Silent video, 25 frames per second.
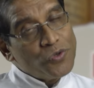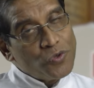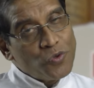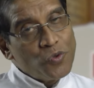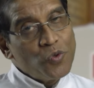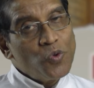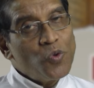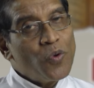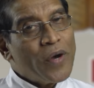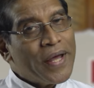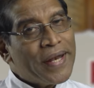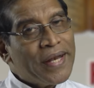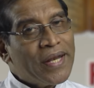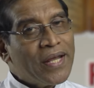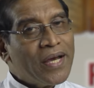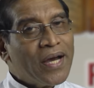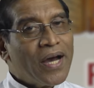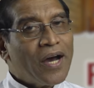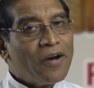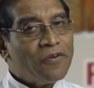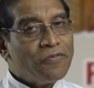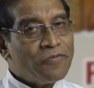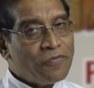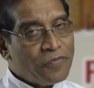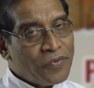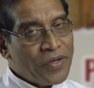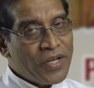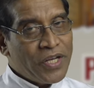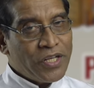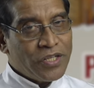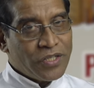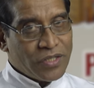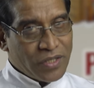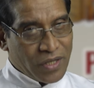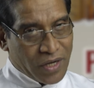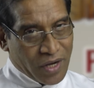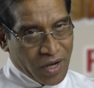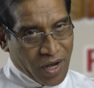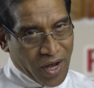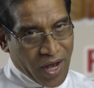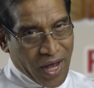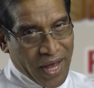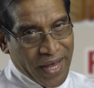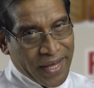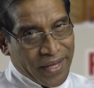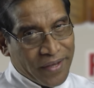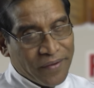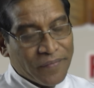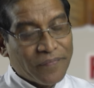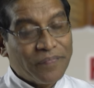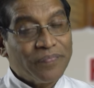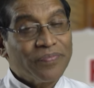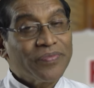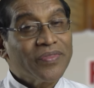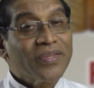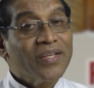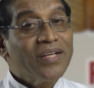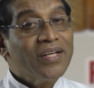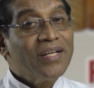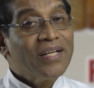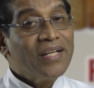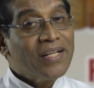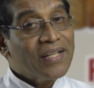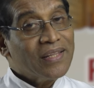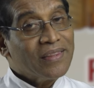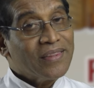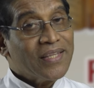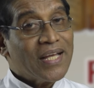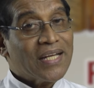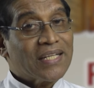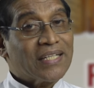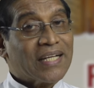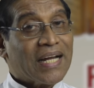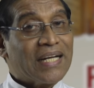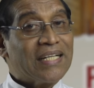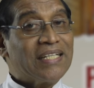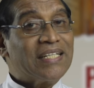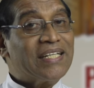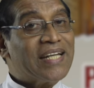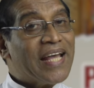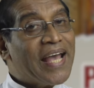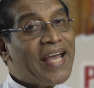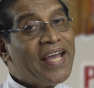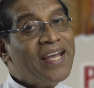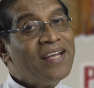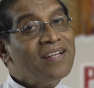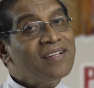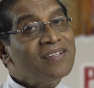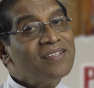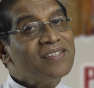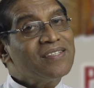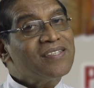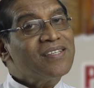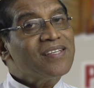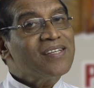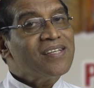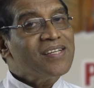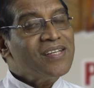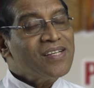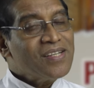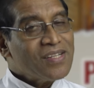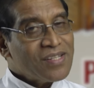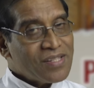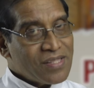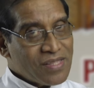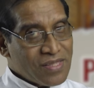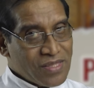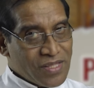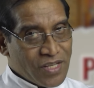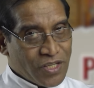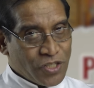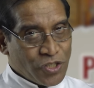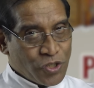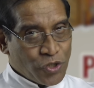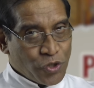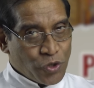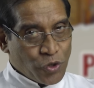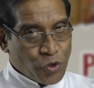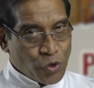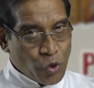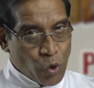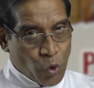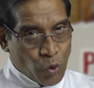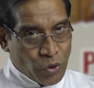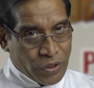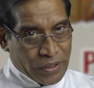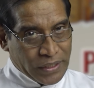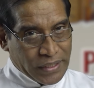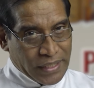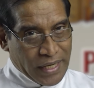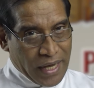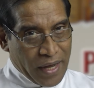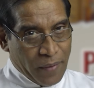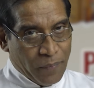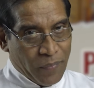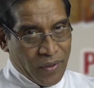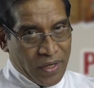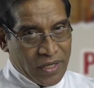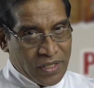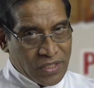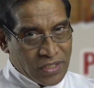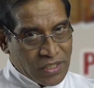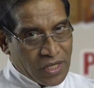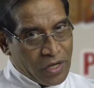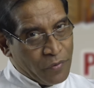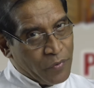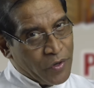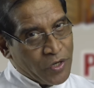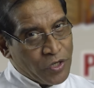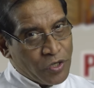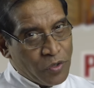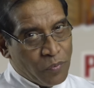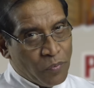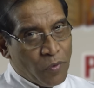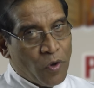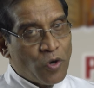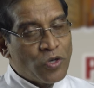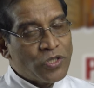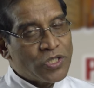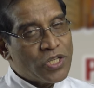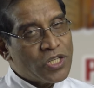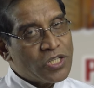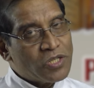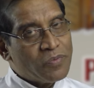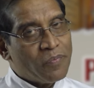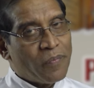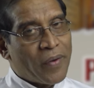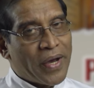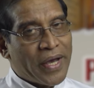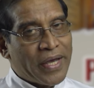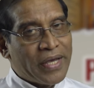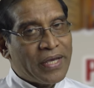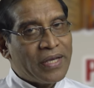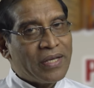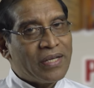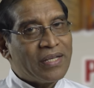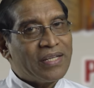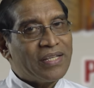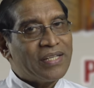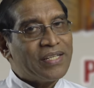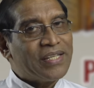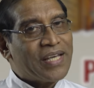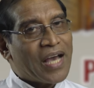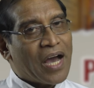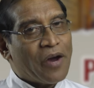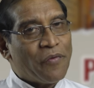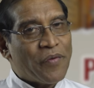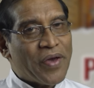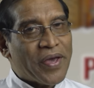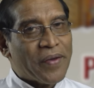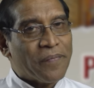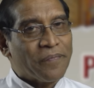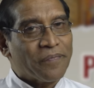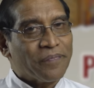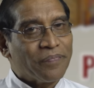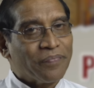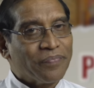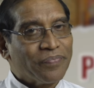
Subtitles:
2.5 feet high, that contains the stone tablets given to Moses by Yahweh